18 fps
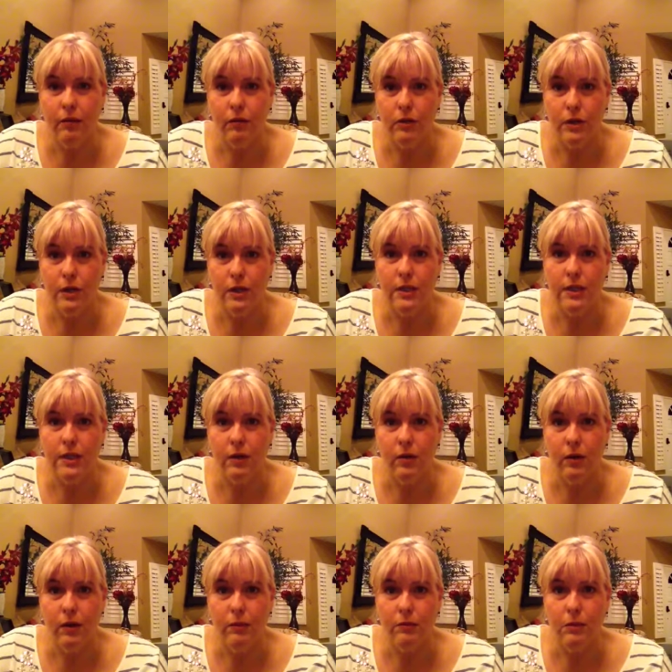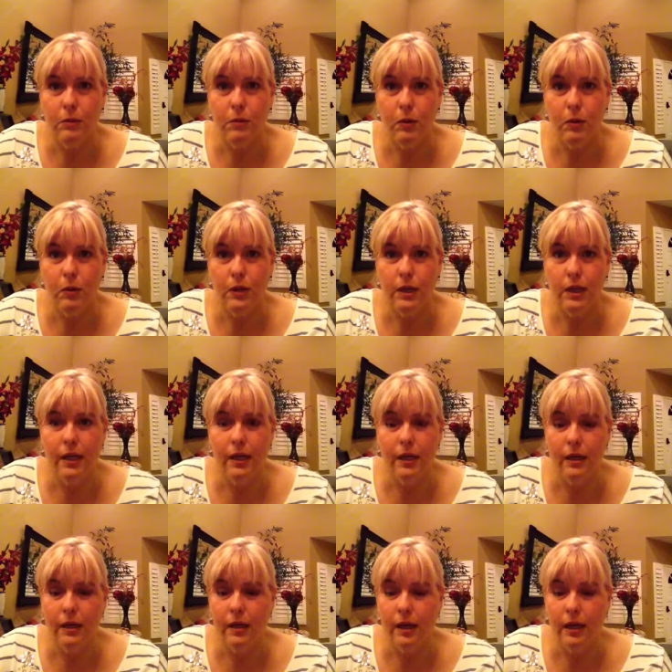for 60 grams of protein,
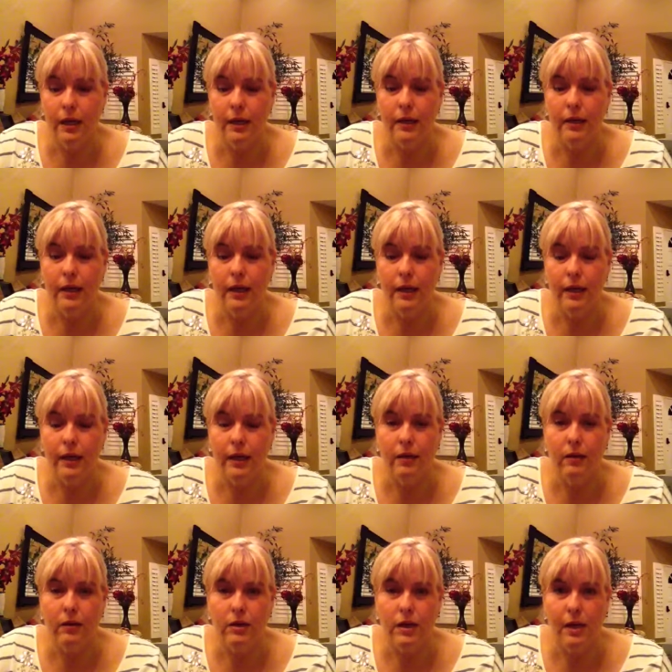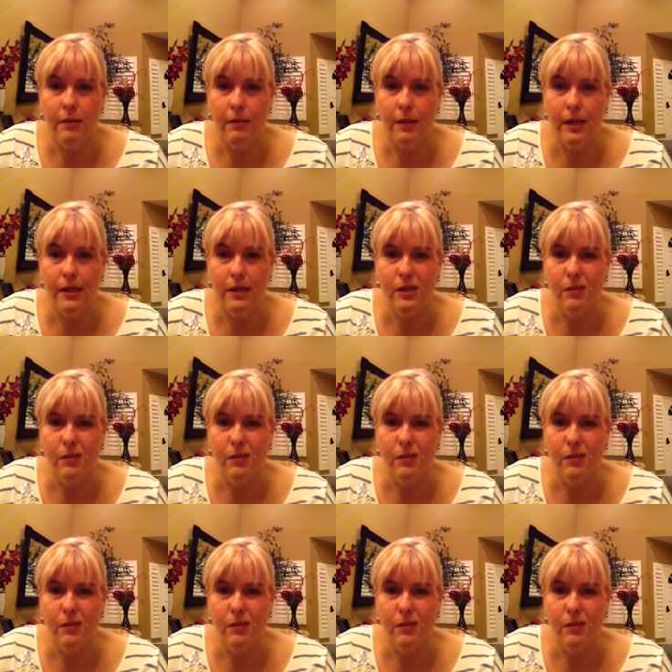and then anything I eat on top of that.